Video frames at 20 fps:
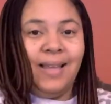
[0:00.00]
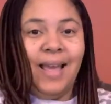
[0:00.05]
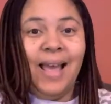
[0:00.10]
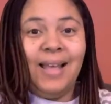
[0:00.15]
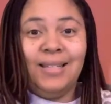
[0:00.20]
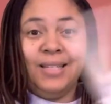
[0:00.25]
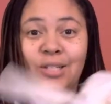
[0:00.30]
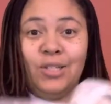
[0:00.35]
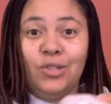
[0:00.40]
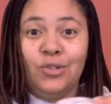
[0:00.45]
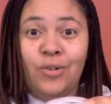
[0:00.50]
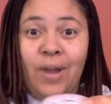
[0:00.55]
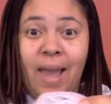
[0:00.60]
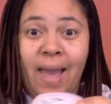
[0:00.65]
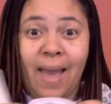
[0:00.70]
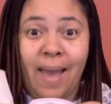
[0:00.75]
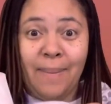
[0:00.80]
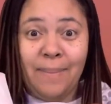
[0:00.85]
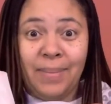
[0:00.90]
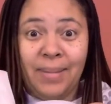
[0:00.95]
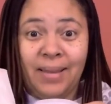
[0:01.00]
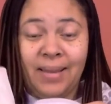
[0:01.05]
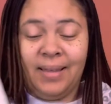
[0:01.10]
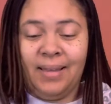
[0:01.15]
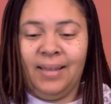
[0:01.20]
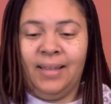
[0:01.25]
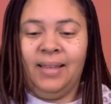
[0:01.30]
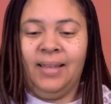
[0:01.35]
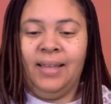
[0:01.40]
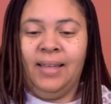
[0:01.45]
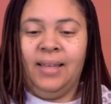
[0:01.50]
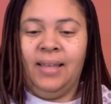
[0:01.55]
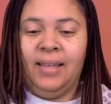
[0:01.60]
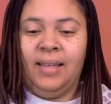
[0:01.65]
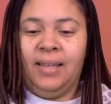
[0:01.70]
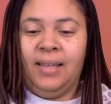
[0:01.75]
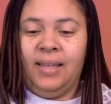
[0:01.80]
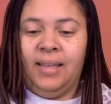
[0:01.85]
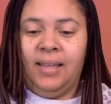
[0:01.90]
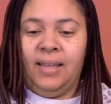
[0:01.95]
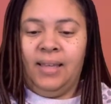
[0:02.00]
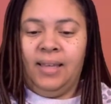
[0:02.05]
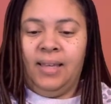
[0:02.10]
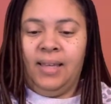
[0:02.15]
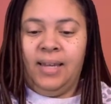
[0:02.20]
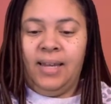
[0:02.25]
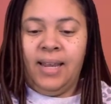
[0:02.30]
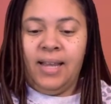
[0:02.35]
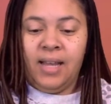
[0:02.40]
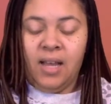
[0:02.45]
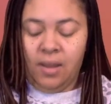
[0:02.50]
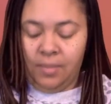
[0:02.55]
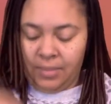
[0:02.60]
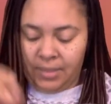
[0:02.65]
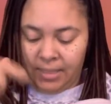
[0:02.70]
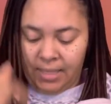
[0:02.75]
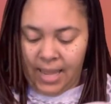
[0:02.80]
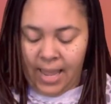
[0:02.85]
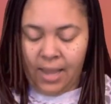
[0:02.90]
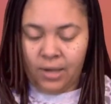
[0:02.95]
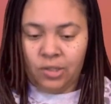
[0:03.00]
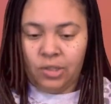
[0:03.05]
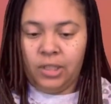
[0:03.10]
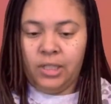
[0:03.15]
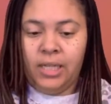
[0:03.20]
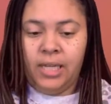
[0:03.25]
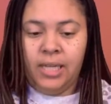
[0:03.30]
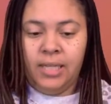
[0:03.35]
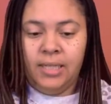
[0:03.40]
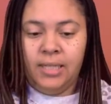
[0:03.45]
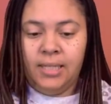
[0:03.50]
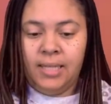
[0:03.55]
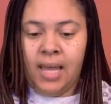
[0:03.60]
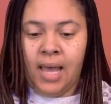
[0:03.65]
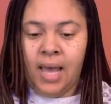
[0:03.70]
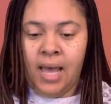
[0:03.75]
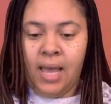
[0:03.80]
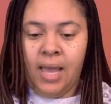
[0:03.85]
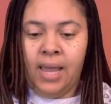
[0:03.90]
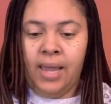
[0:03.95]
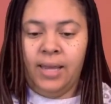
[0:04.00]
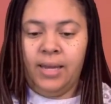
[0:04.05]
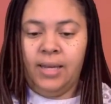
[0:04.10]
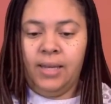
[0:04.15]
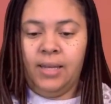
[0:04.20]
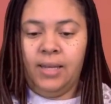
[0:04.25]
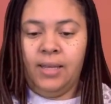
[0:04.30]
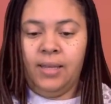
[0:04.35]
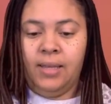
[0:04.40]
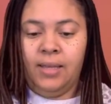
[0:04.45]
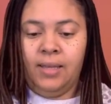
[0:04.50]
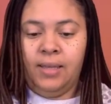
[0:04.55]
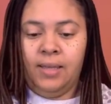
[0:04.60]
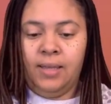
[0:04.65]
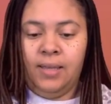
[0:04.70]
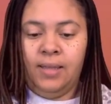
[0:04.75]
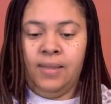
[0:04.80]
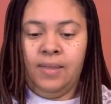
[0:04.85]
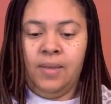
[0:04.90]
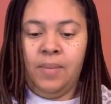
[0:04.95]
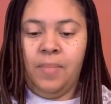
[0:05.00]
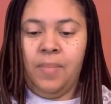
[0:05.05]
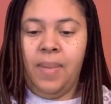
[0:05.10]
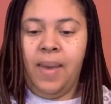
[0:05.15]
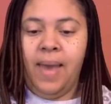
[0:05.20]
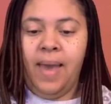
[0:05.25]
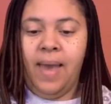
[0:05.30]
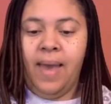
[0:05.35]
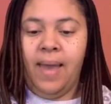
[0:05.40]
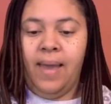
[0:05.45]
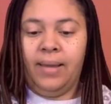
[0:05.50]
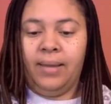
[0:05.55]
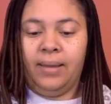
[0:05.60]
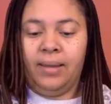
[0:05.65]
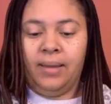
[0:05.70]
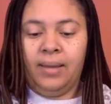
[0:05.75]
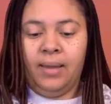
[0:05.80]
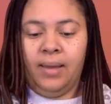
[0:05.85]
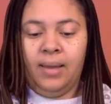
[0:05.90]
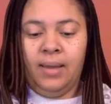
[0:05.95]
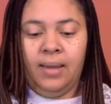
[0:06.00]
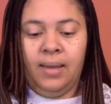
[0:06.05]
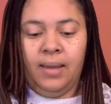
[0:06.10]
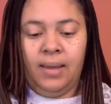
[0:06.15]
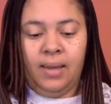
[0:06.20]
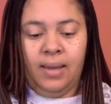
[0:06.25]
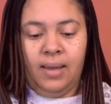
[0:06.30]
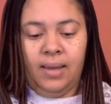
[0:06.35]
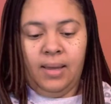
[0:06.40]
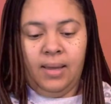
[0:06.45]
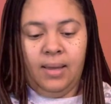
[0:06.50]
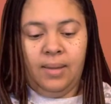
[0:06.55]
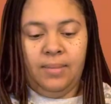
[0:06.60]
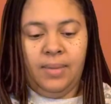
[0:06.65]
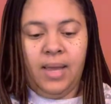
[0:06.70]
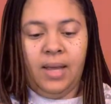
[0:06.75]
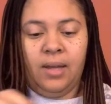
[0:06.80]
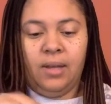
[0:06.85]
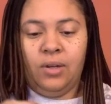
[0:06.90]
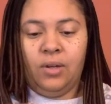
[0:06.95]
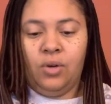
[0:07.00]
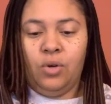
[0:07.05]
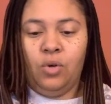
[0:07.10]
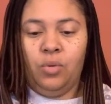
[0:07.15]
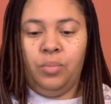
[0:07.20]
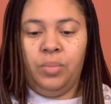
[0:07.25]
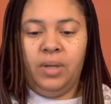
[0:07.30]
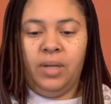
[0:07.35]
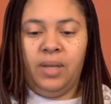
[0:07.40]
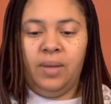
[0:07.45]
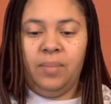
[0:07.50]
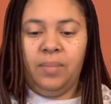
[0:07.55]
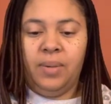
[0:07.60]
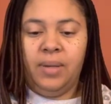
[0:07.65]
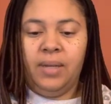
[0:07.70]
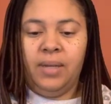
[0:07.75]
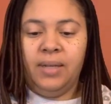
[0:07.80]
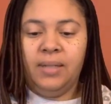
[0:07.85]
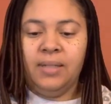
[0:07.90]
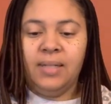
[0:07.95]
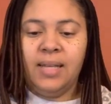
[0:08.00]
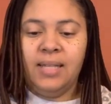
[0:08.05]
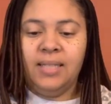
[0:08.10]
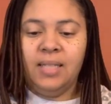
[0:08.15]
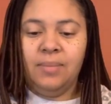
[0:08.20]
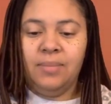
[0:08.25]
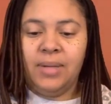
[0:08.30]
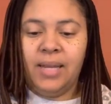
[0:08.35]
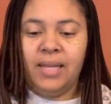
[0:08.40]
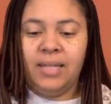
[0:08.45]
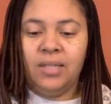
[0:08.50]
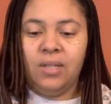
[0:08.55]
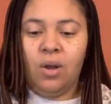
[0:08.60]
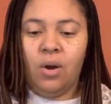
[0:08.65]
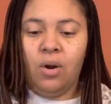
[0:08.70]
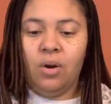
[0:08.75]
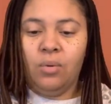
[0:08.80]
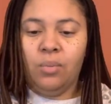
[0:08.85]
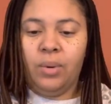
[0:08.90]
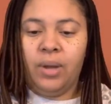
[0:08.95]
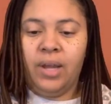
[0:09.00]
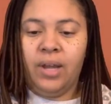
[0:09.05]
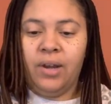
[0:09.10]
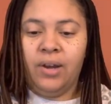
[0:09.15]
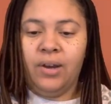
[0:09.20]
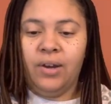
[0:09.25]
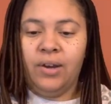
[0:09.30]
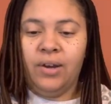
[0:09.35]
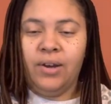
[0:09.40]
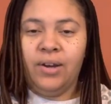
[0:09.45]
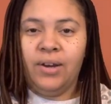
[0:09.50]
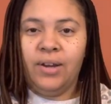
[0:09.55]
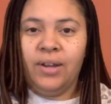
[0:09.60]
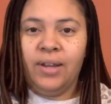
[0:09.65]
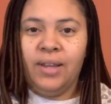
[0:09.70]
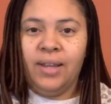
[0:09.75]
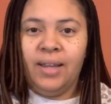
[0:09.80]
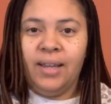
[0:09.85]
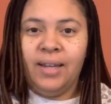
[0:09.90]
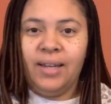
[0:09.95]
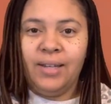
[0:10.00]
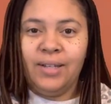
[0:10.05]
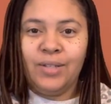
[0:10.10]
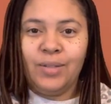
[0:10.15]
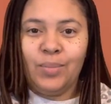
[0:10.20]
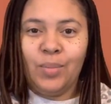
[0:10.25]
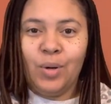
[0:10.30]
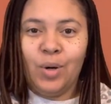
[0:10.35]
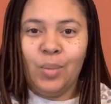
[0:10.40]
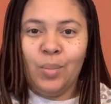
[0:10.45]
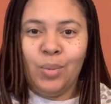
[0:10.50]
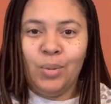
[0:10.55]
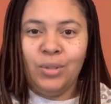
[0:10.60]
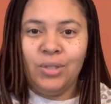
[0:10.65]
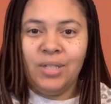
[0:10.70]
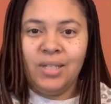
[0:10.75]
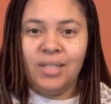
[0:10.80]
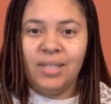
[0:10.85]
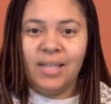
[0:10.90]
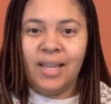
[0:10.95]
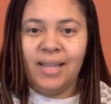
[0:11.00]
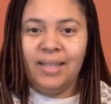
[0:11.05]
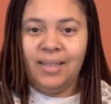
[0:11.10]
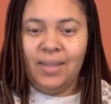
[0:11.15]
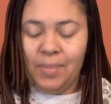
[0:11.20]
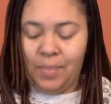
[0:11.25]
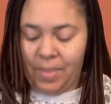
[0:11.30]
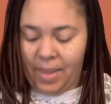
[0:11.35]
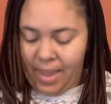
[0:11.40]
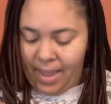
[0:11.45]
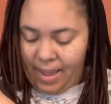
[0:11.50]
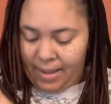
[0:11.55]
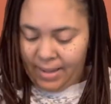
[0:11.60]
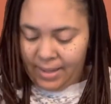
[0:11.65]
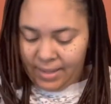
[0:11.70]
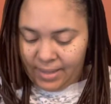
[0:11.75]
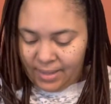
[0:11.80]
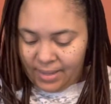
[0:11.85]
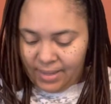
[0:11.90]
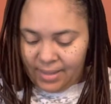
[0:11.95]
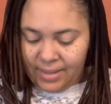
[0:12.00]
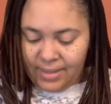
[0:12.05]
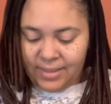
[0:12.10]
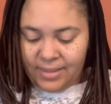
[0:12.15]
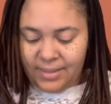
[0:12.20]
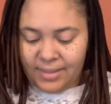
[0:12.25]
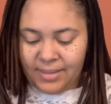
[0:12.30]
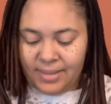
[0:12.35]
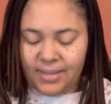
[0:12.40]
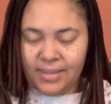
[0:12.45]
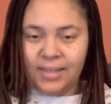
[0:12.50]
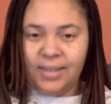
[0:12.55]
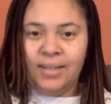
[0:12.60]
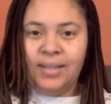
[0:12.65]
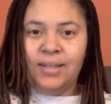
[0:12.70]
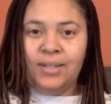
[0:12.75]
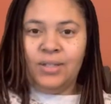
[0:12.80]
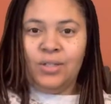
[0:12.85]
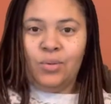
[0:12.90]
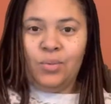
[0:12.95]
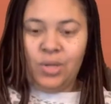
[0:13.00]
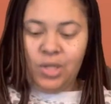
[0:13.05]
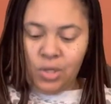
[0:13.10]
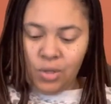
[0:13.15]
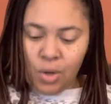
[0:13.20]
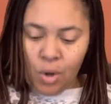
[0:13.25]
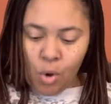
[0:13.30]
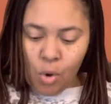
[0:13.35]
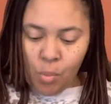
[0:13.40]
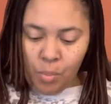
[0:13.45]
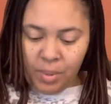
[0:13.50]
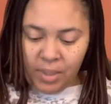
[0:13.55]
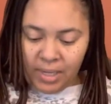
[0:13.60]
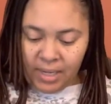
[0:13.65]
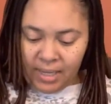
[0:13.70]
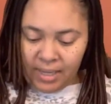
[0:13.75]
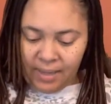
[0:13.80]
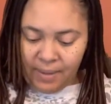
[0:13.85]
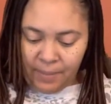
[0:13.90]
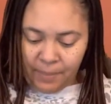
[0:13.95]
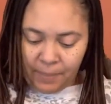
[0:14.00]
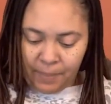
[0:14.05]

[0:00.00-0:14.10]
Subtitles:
Strap, and it comes actually inside the bag. I'm not gonna open it, but it's got some nice hardware. It's purple just like the bag is. So when you open it, it